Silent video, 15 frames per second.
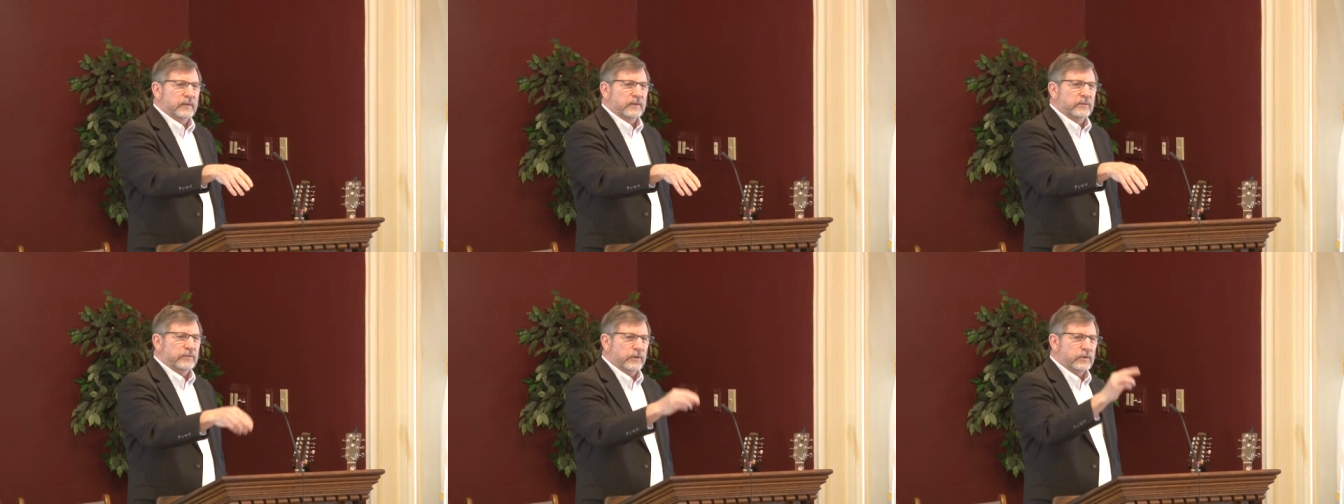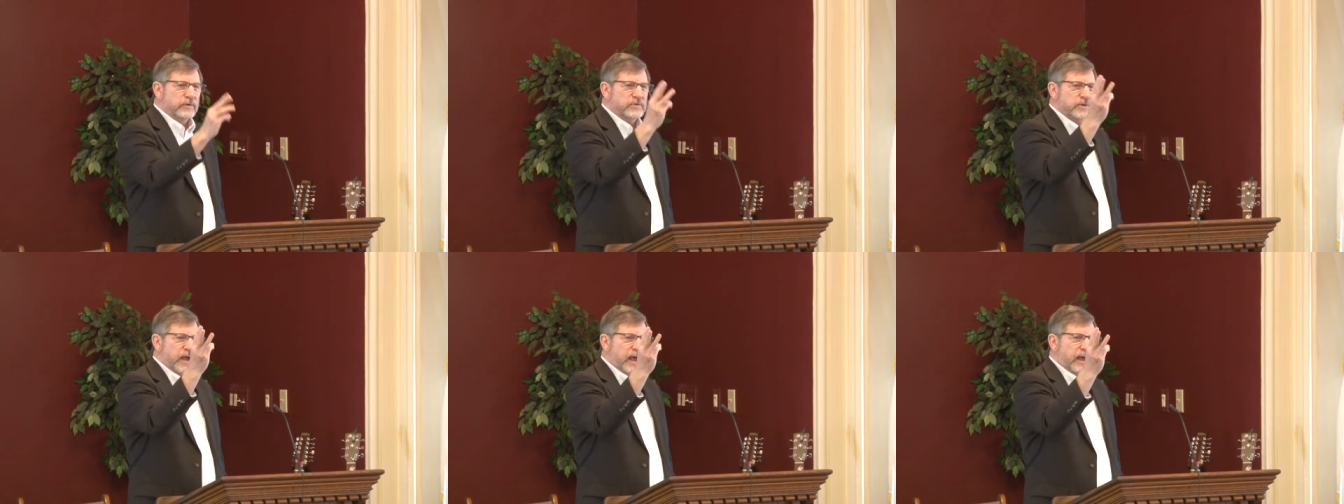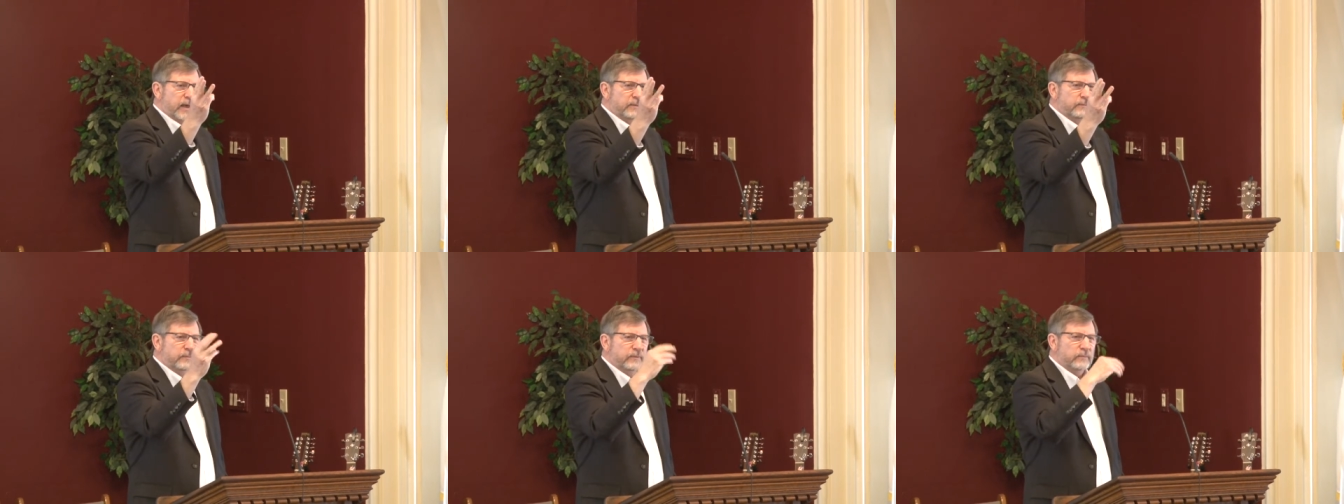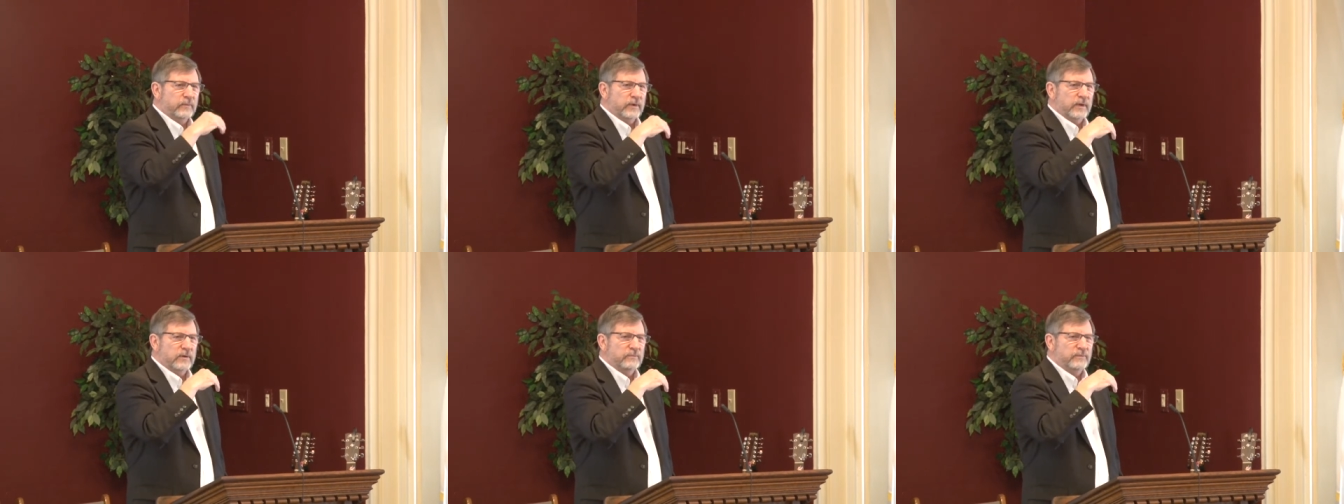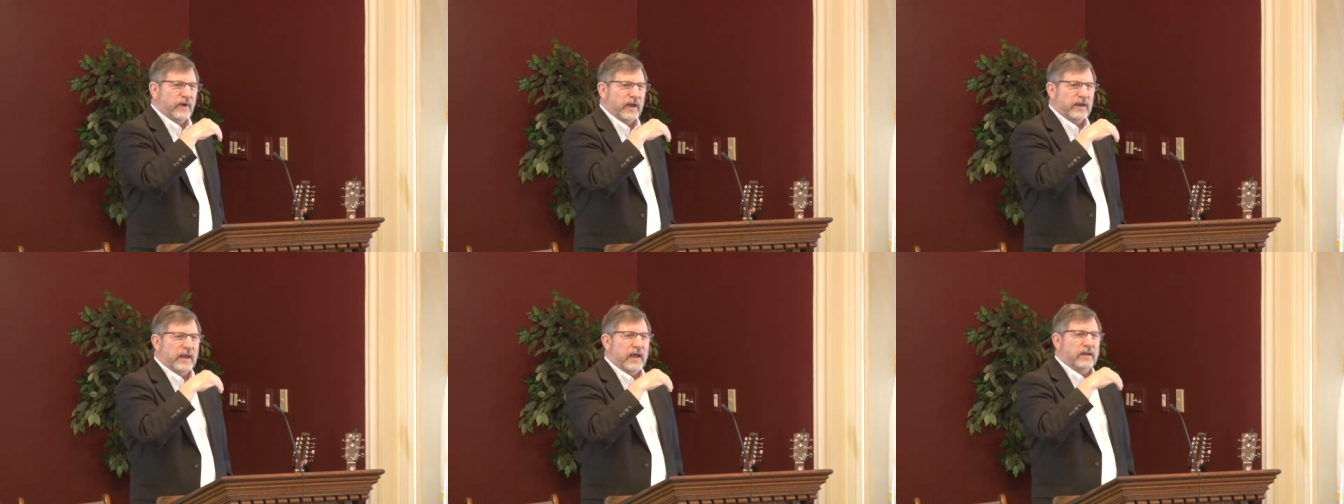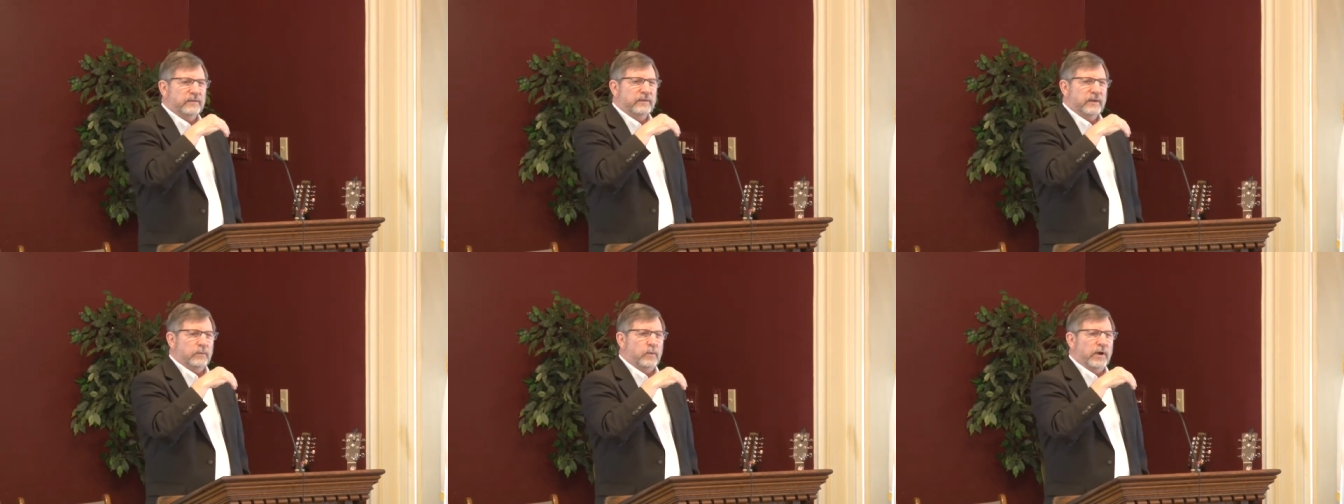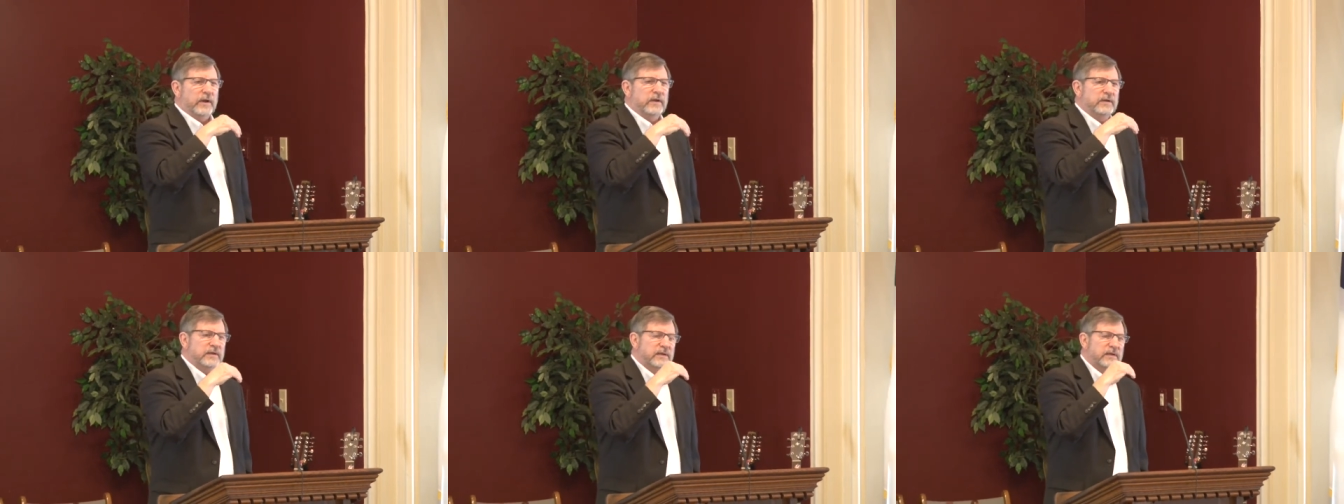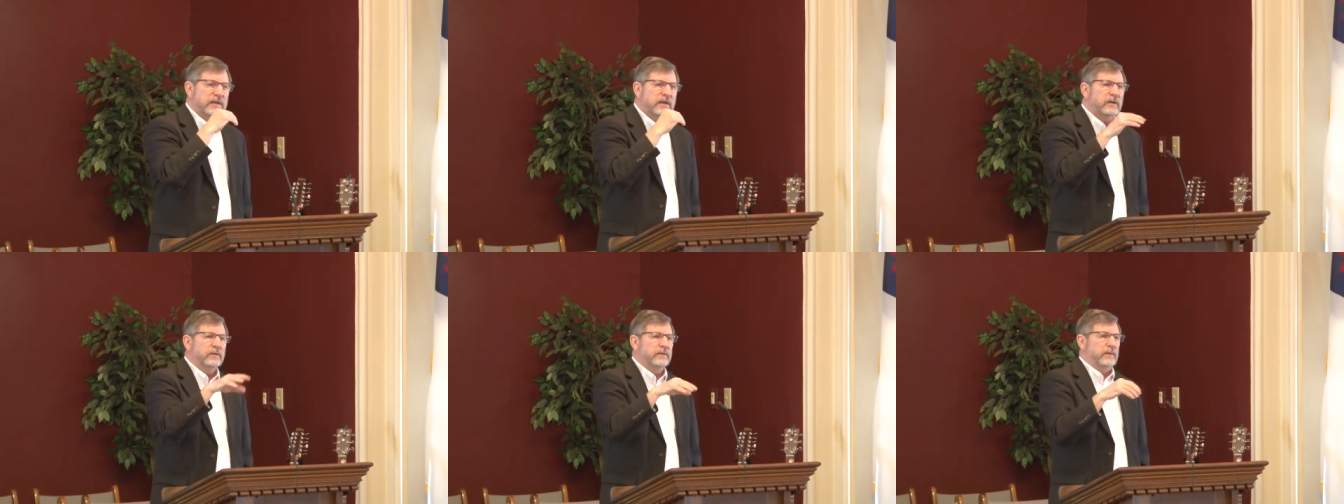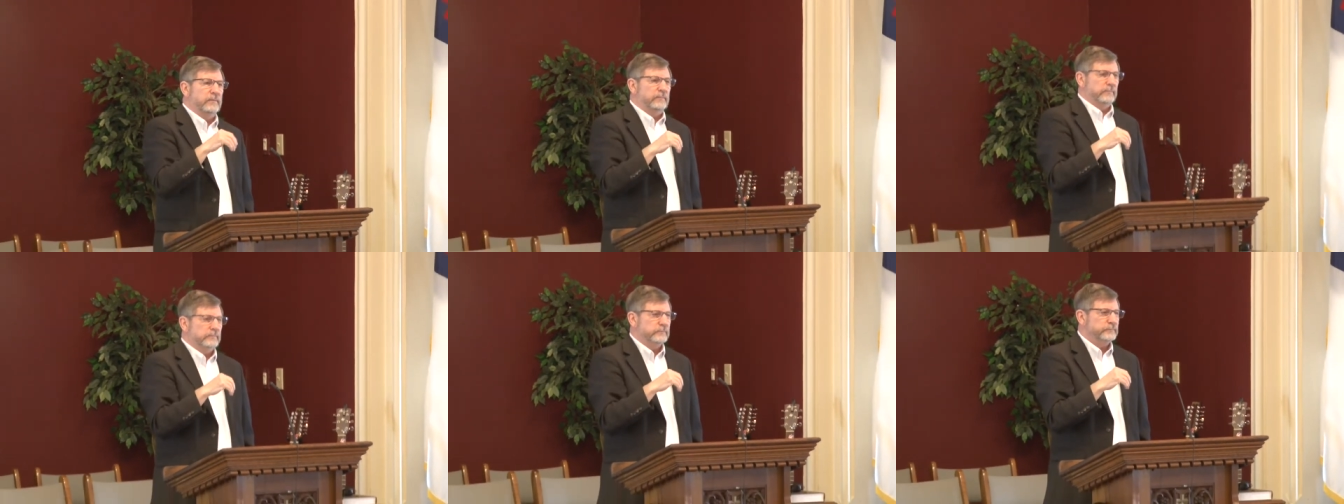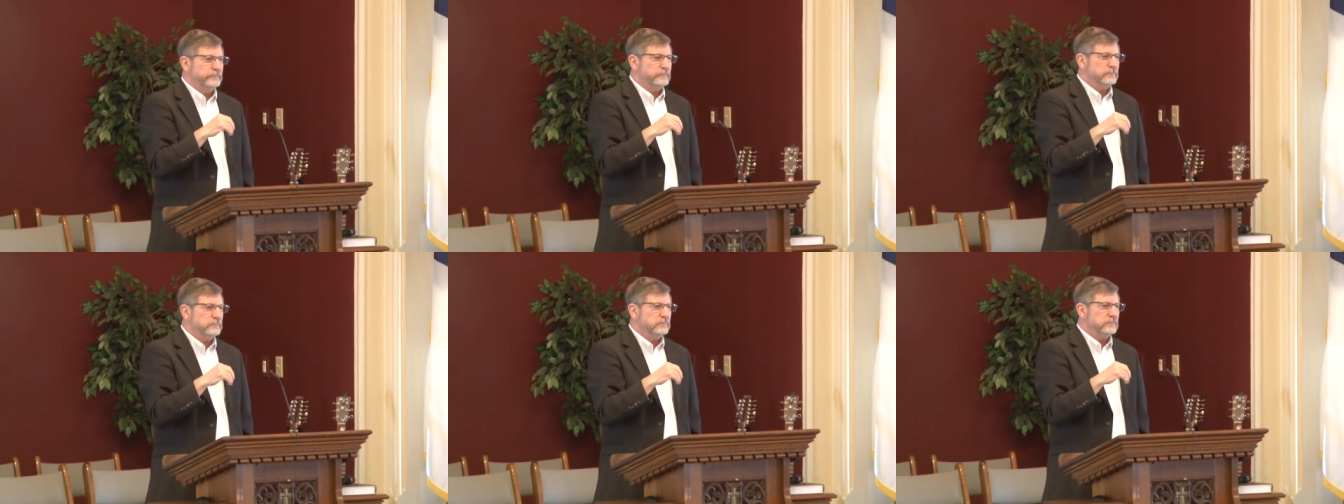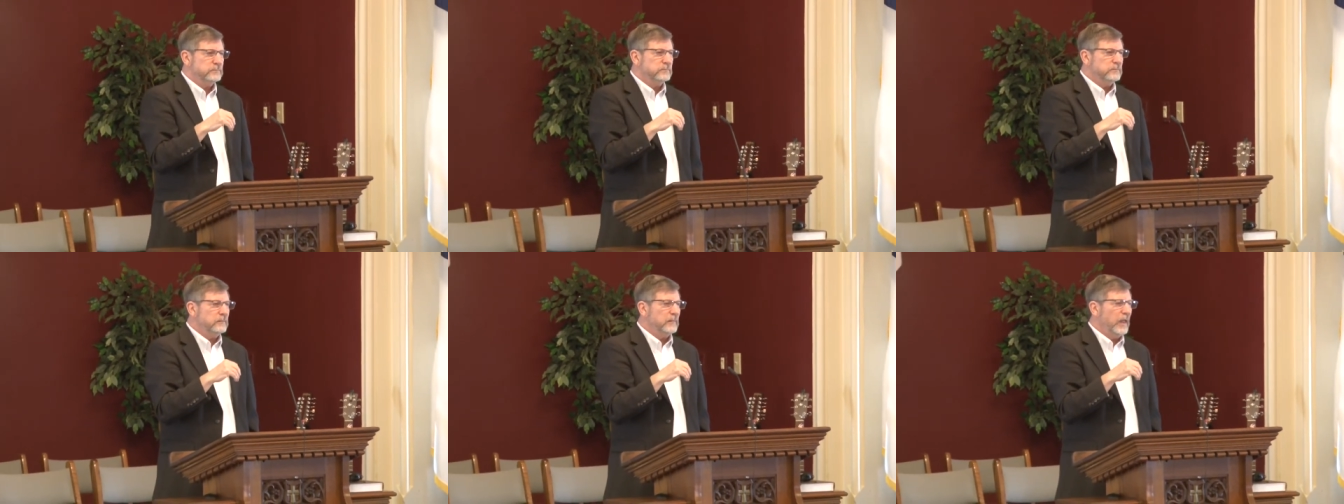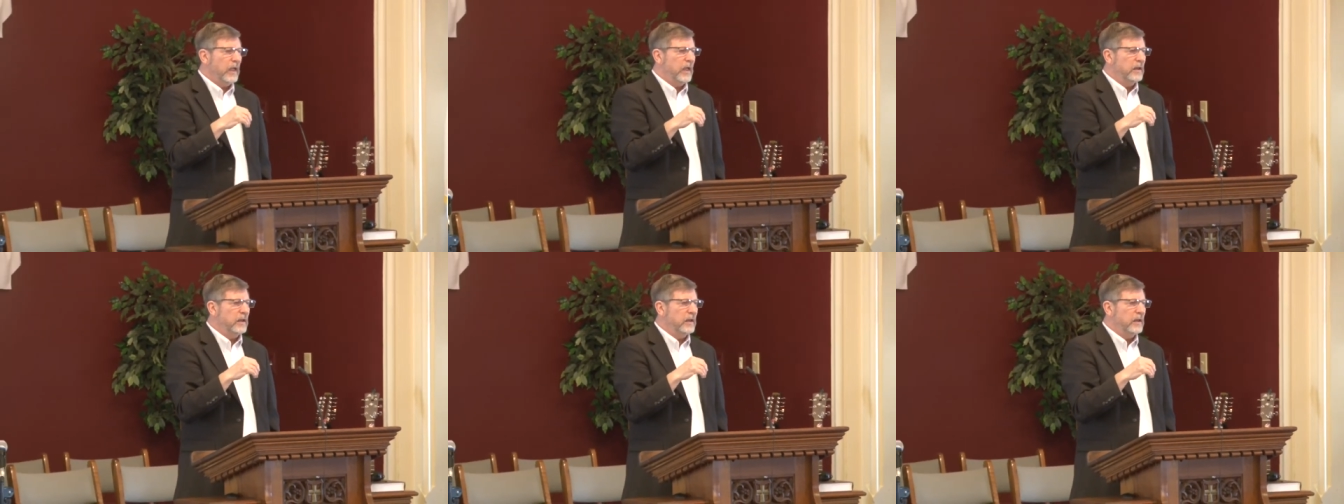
Third time, we're going to find out they wanted to kill them.